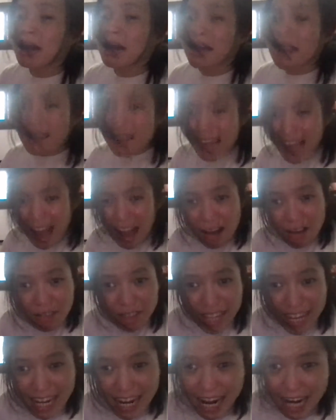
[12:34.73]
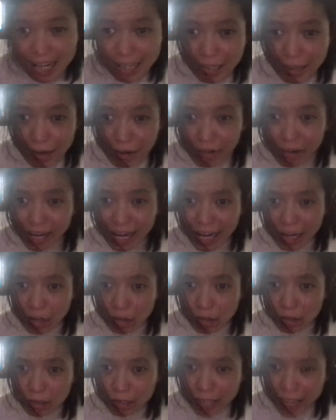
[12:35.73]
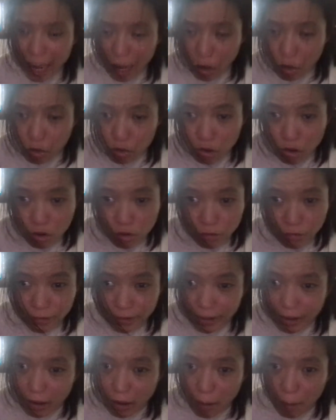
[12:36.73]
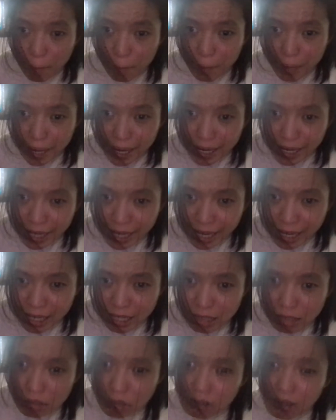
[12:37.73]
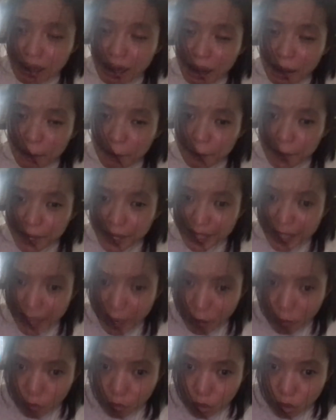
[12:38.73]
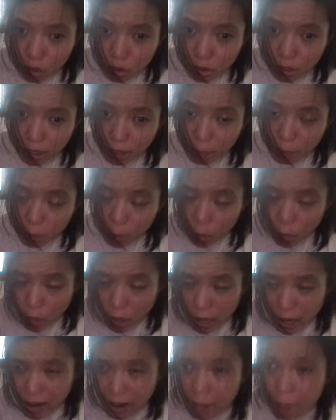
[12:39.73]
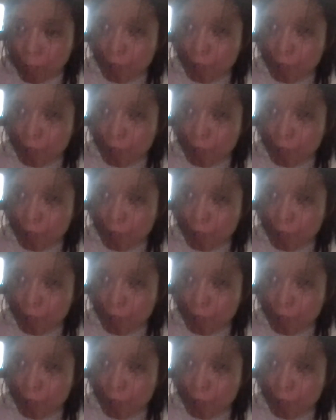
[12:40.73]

Now that I know how to download it on my Kindle, I'll be downloading more